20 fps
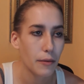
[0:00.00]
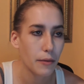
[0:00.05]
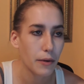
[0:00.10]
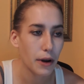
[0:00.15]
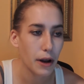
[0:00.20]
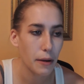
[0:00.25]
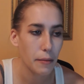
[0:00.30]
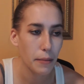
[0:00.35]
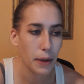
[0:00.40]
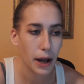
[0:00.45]

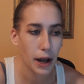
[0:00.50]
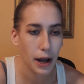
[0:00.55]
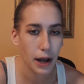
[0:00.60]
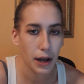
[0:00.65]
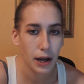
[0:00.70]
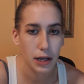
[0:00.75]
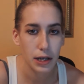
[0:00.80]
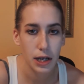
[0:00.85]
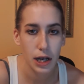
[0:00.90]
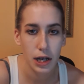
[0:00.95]
when I'm
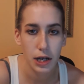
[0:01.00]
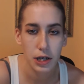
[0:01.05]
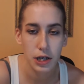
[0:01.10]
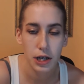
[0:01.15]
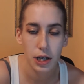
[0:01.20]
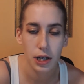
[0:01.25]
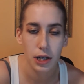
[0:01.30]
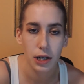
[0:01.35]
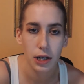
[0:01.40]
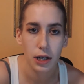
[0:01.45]
paying
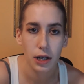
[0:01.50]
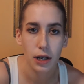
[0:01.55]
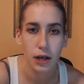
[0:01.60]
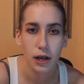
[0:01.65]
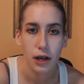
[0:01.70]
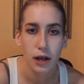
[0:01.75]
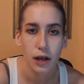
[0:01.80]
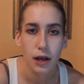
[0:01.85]
attention,